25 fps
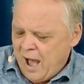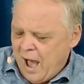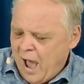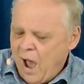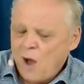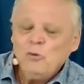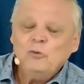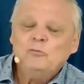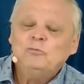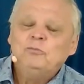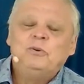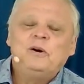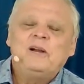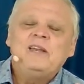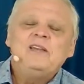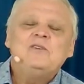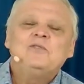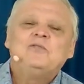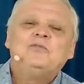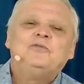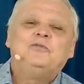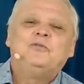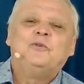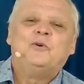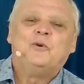I'll
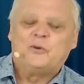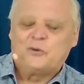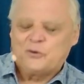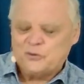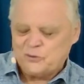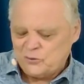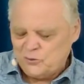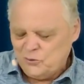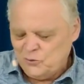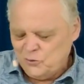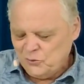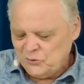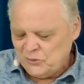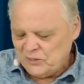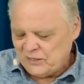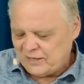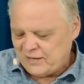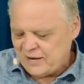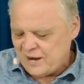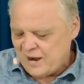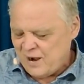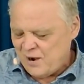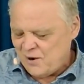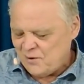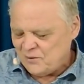bring forth good
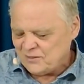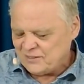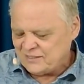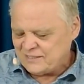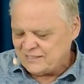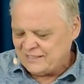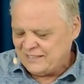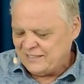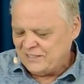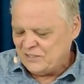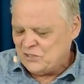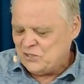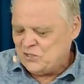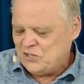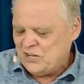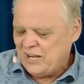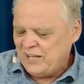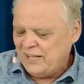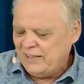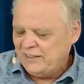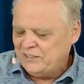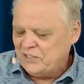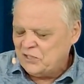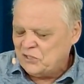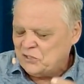accounts and
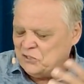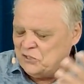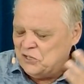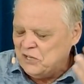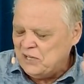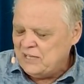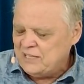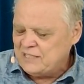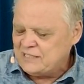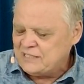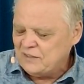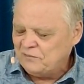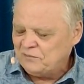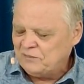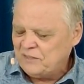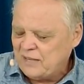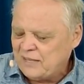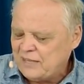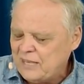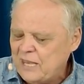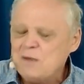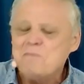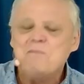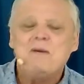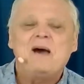tell the deeds of the
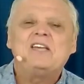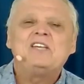king.